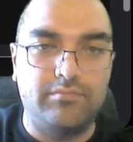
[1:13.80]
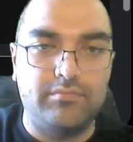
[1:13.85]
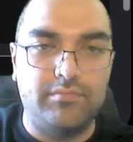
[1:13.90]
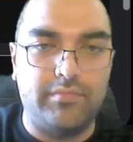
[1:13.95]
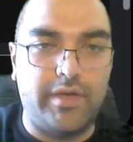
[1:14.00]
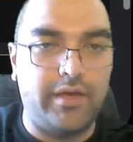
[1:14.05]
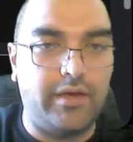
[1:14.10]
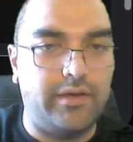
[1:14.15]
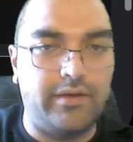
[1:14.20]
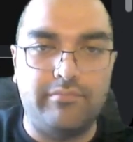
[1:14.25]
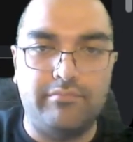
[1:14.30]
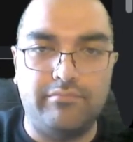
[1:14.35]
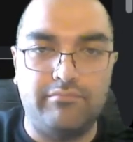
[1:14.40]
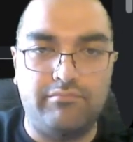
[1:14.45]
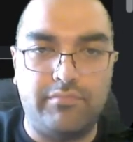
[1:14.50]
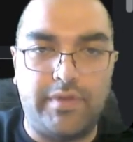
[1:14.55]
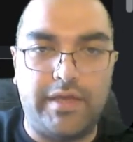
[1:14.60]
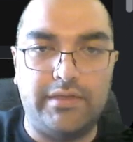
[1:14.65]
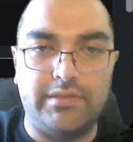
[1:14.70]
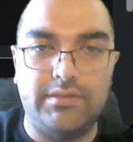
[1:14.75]
Yeah,
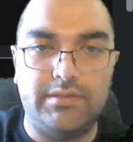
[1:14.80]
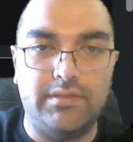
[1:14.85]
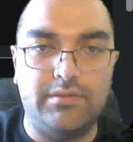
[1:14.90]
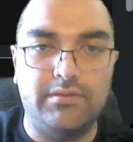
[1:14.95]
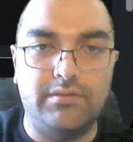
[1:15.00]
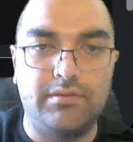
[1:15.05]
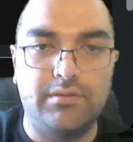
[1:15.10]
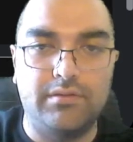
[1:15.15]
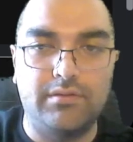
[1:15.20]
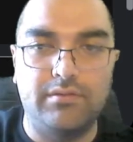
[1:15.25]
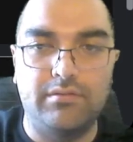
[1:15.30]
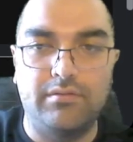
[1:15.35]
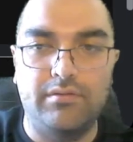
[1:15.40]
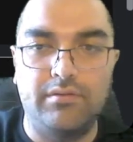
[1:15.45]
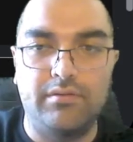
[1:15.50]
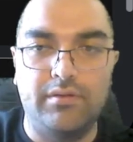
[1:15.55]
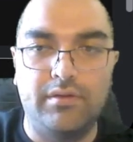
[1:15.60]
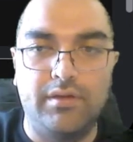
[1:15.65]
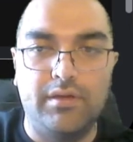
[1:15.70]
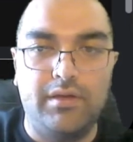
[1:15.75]
that's it.
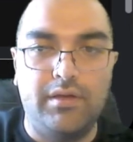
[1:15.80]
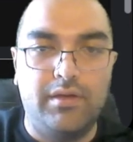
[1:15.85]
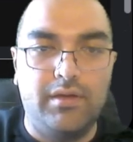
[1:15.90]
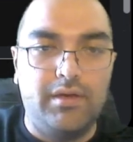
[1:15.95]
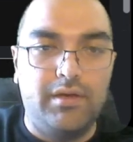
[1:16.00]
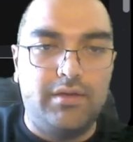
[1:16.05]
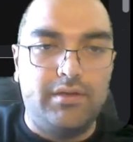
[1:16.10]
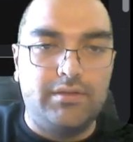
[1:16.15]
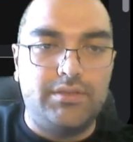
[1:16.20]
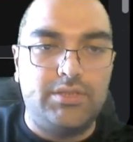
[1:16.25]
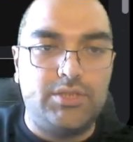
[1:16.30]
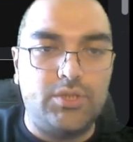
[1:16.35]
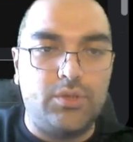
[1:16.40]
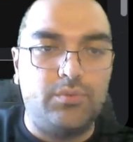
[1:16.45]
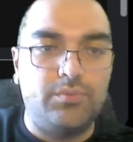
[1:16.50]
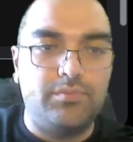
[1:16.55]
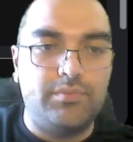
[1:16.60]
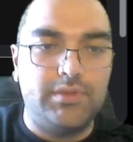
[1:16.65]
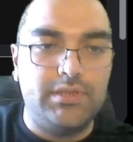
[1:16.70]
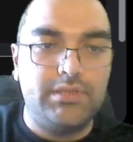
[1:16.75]
So
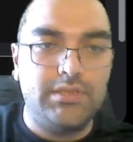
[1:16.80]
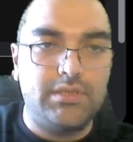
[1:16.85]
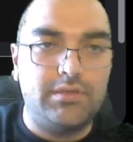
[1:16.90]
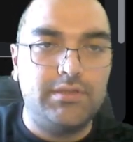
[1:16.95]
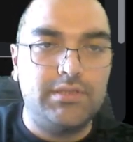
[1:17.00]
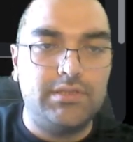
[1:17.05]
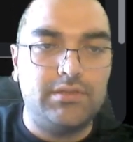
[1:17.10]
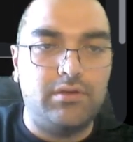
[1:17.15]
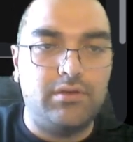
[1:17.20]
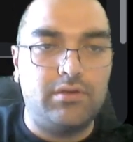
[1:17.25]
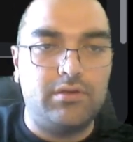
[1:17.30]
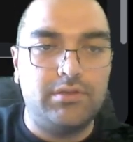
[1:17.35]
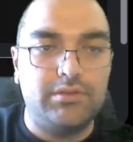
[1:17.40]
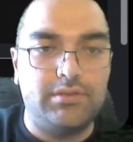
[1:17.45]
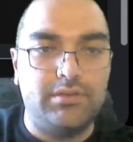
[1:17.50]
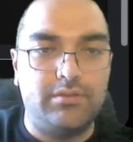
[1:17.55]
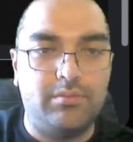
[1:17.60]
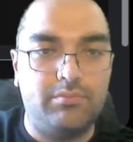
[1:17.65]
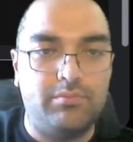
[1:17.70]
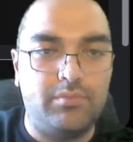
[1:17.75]
let's
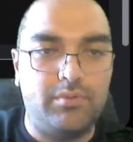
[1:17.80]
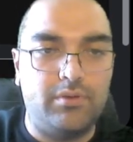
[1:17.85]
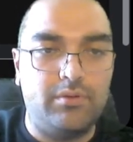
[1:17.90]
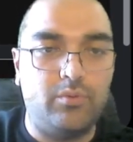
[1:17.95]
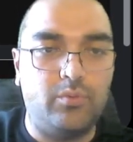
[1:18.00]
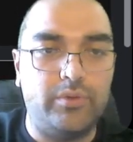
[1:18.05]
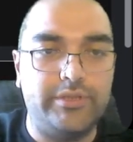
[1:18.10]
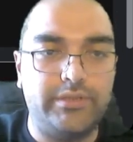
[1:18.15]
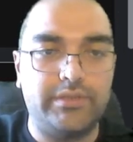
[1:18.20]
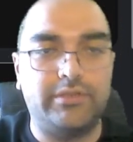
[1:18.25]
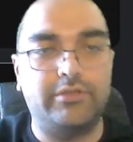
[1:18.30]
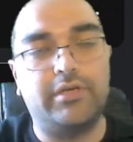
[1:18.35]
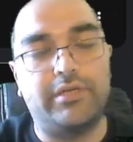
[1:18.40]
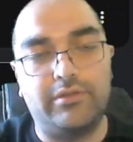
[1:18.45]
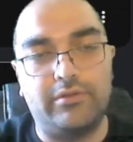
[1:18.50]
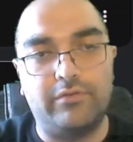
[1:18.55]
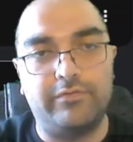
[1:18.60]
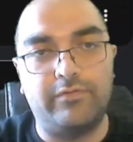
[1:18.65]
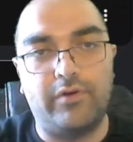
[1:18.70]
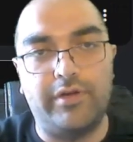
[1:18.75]
start with
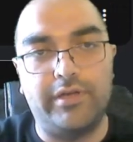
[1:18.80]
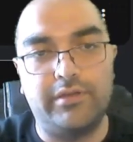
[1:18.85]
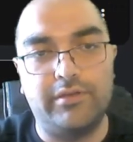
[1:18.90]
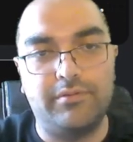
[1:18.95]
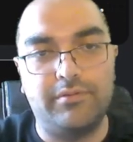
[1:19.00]
another file.